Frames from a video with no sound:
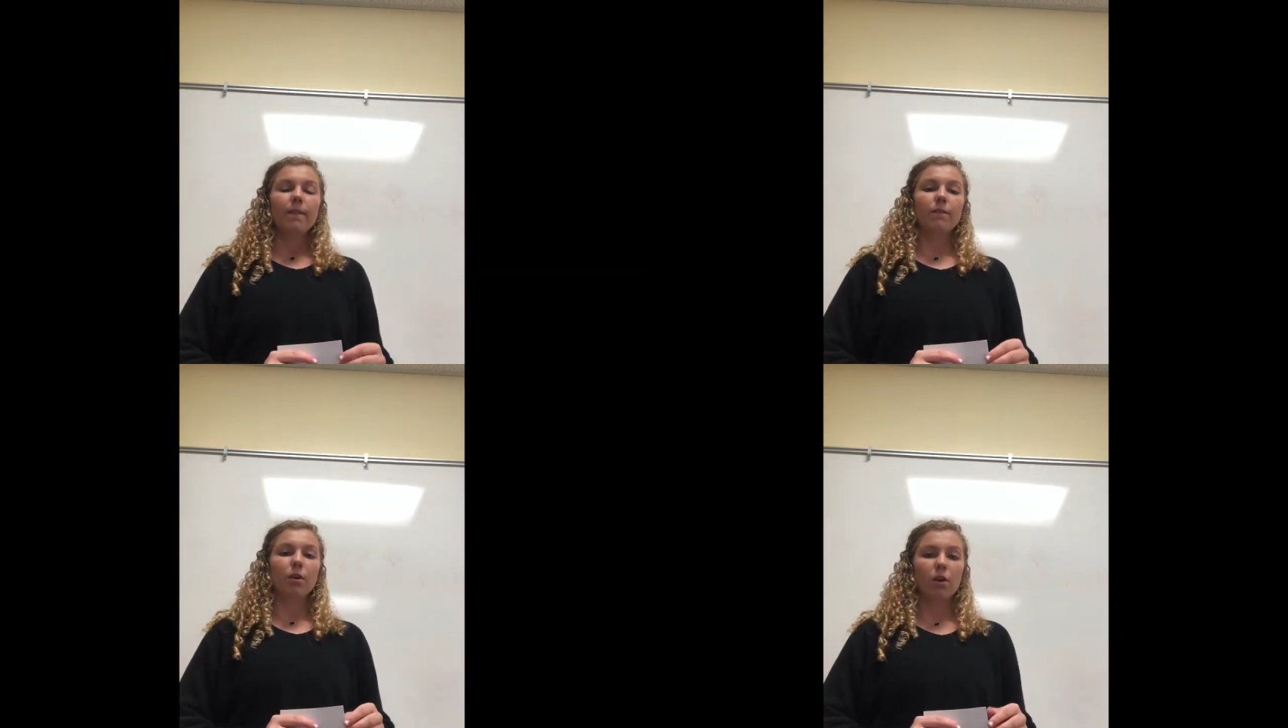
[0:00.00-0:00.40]

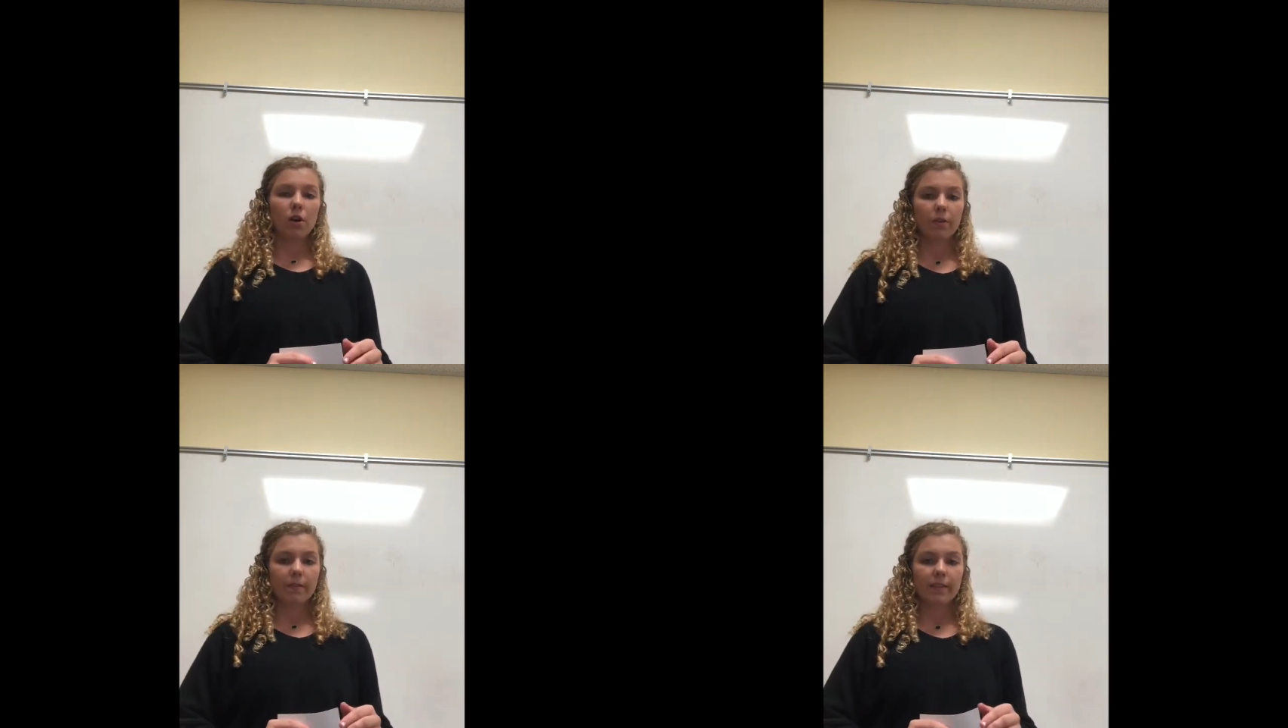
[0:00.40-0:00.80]
for
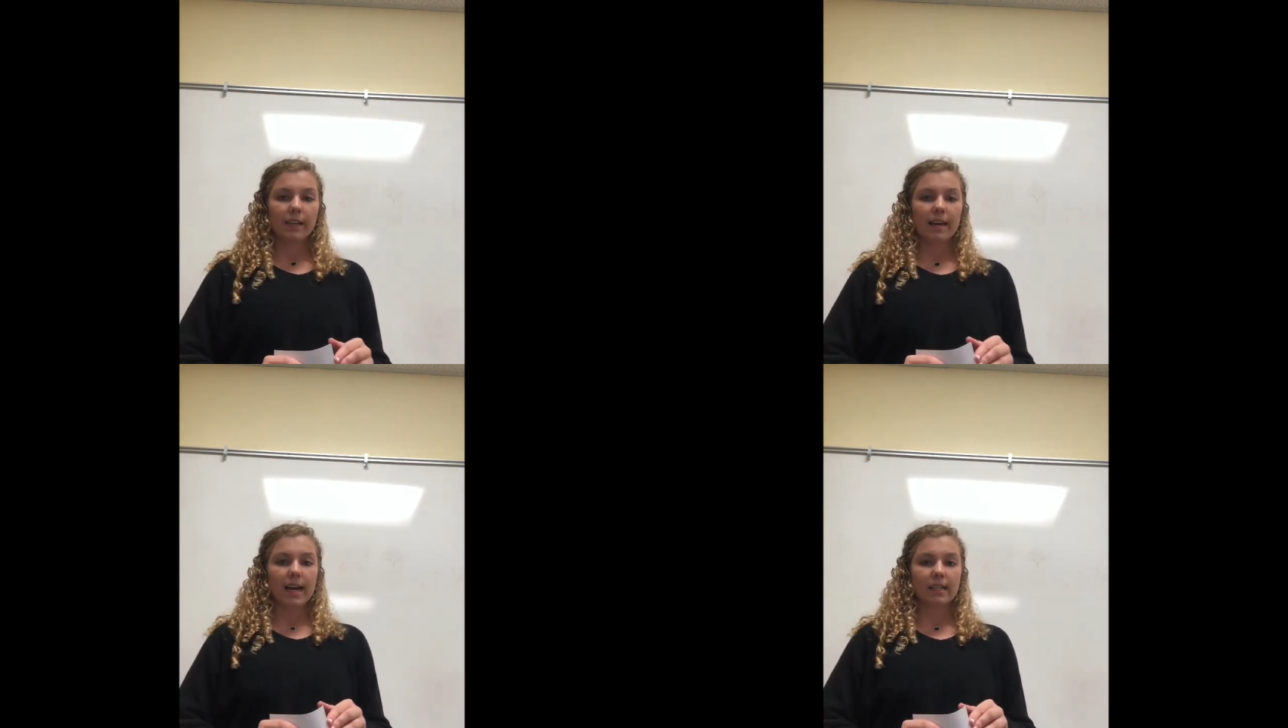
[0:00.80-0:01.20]
all of the
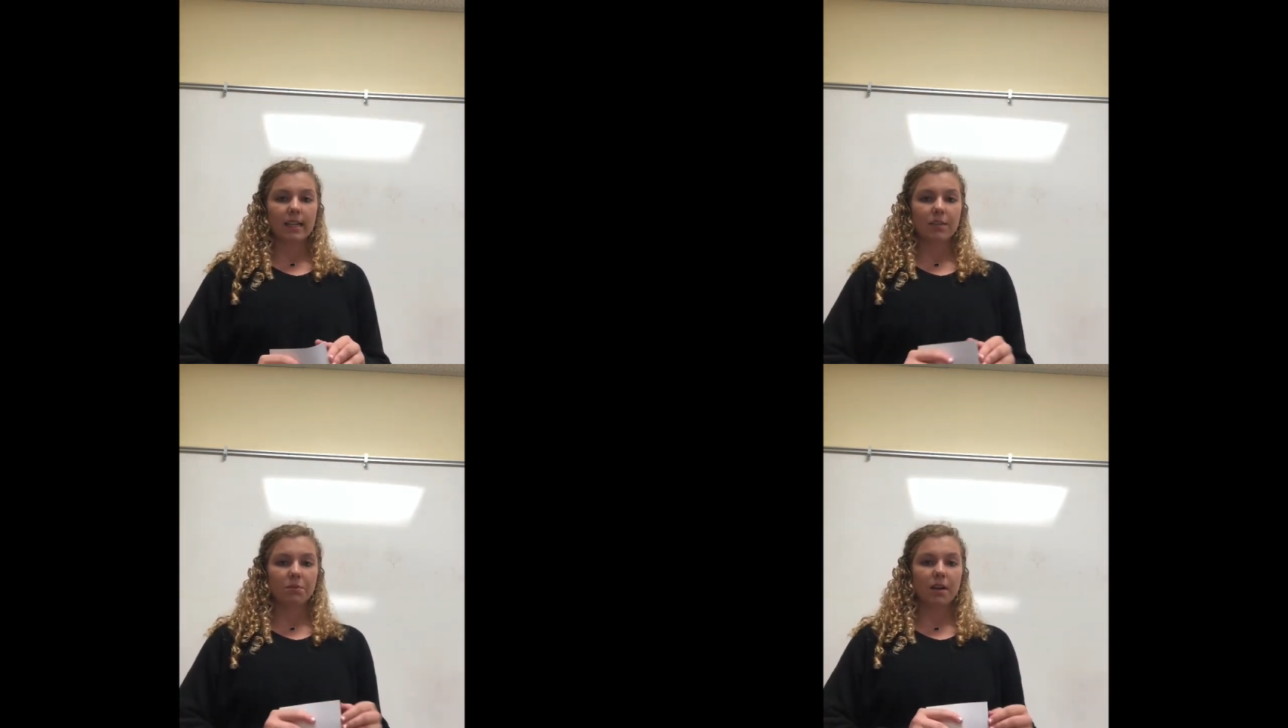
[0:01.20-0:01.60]

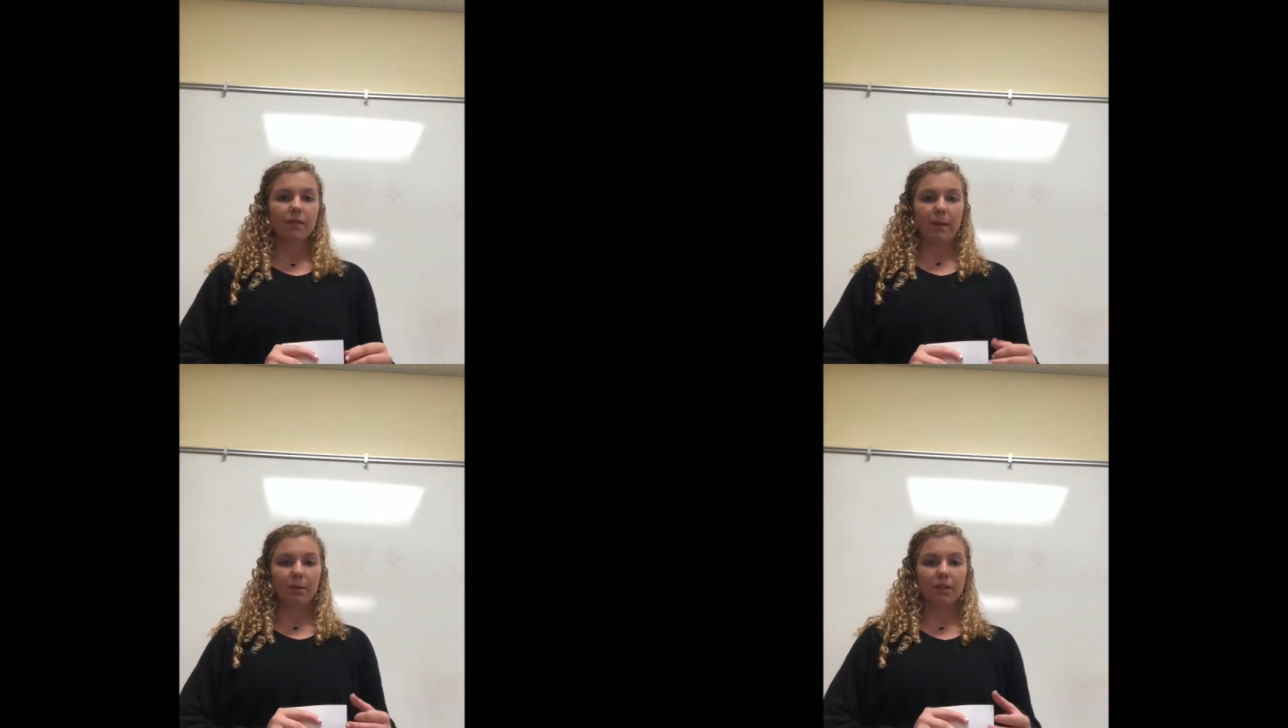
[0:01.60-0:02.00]
taxation without
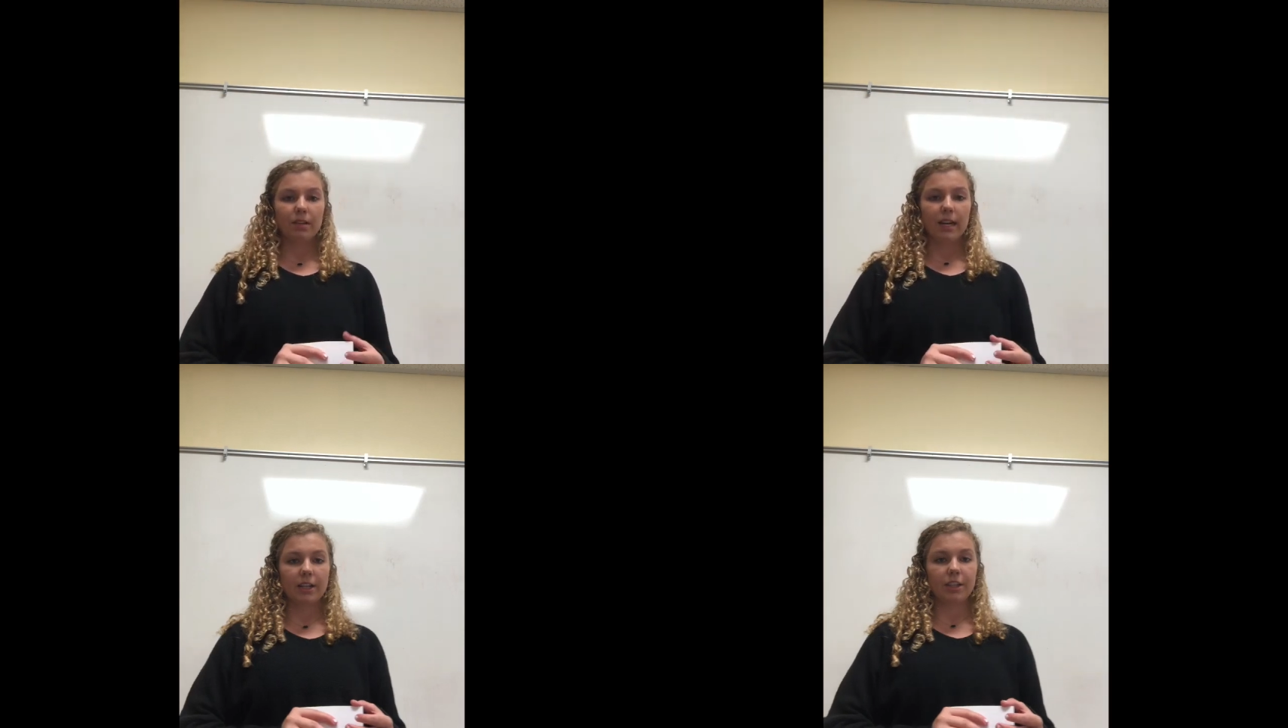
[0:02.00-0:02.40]

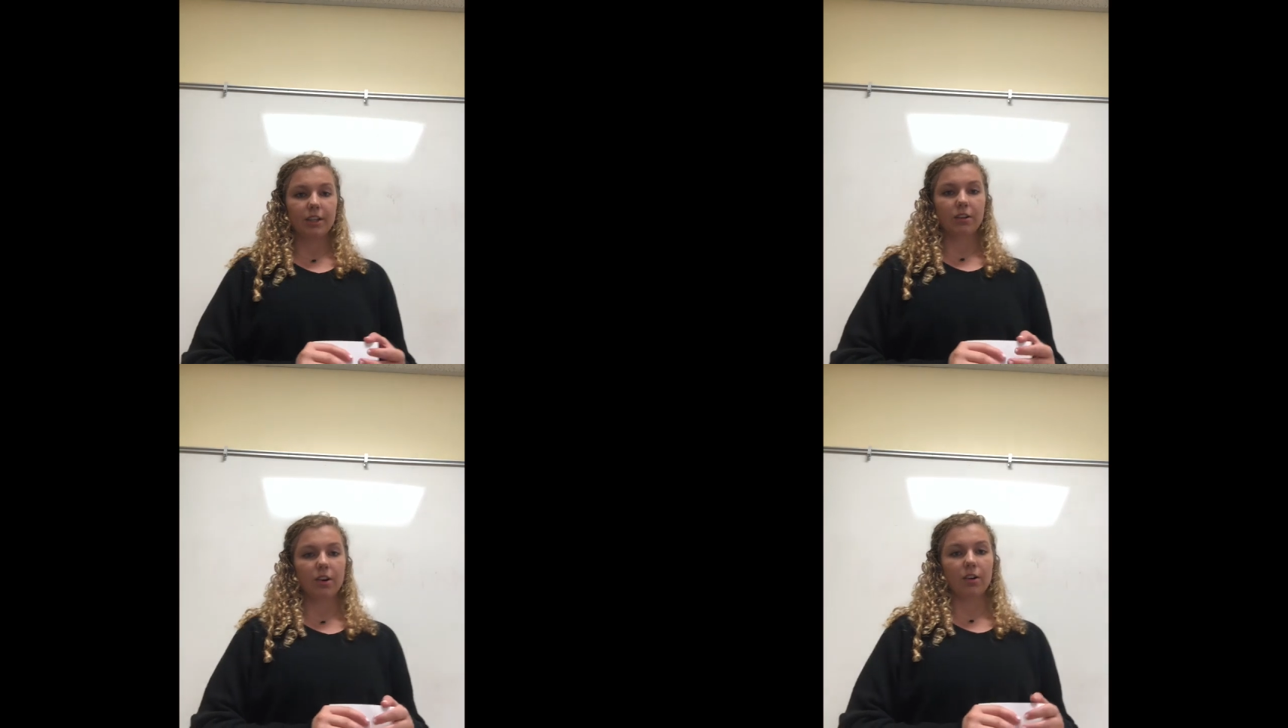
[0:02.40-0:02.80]
representation in
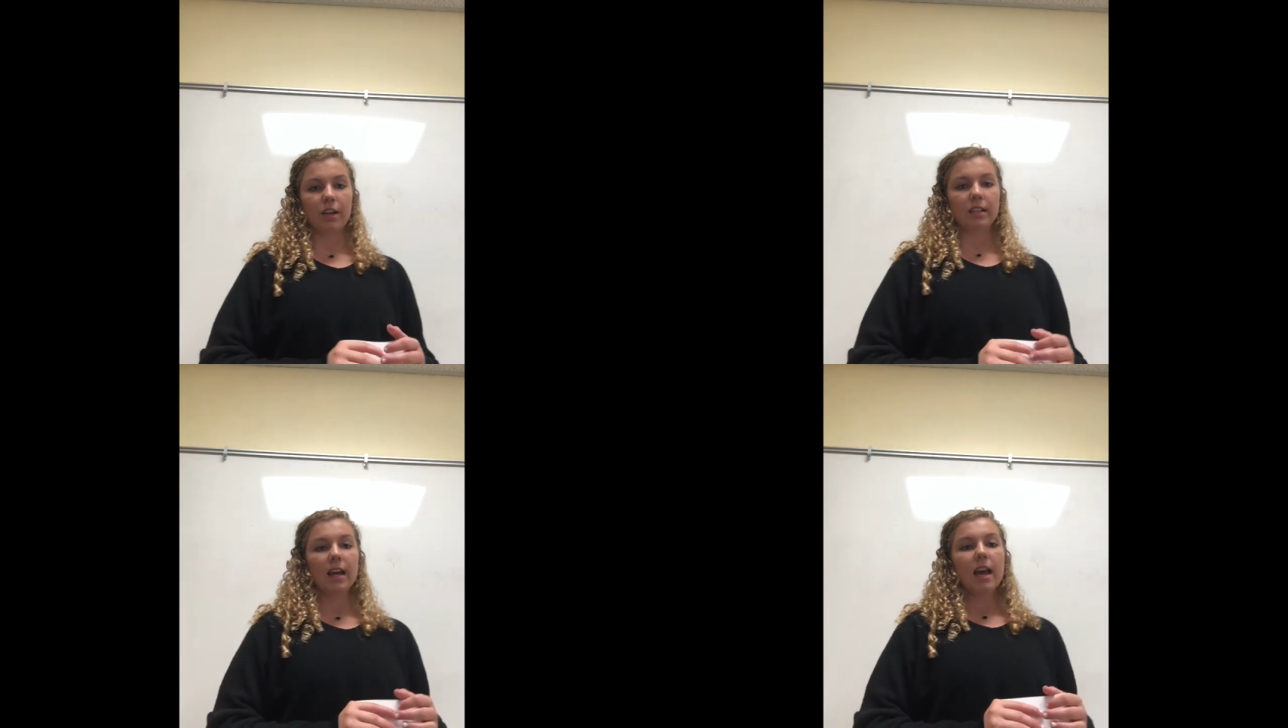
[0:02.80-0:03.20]
the
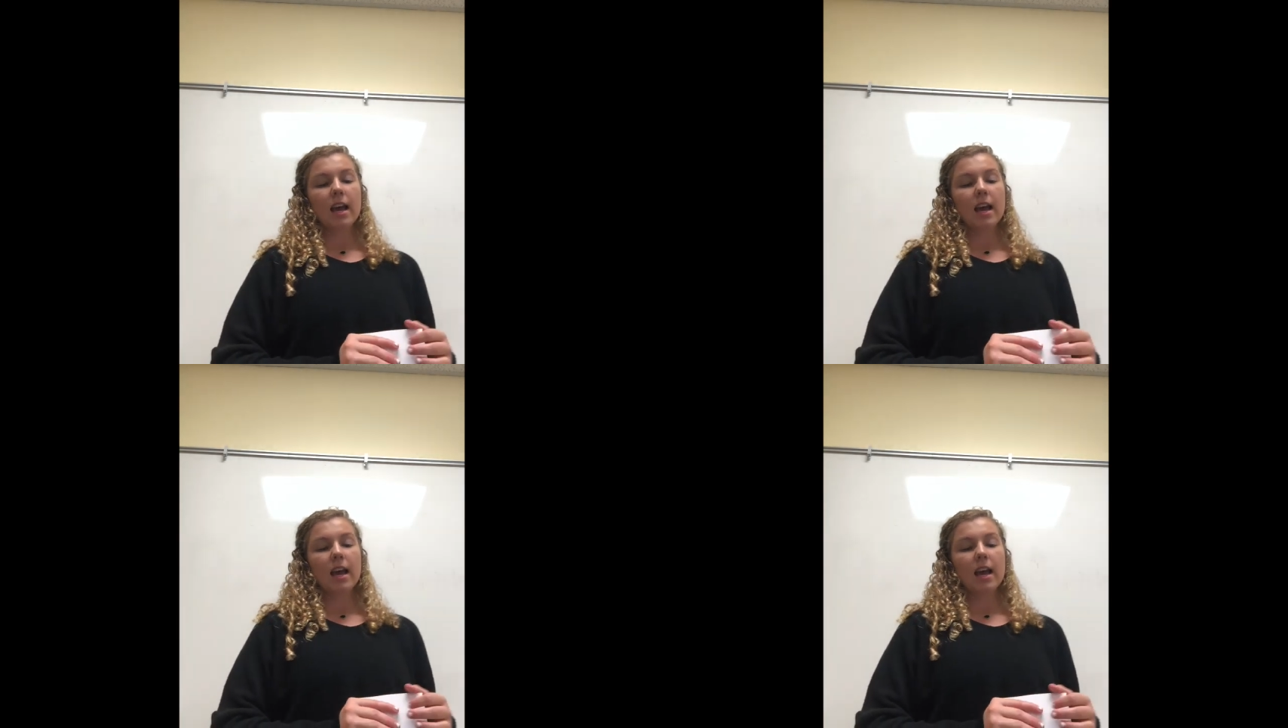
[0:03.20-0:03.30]
colonies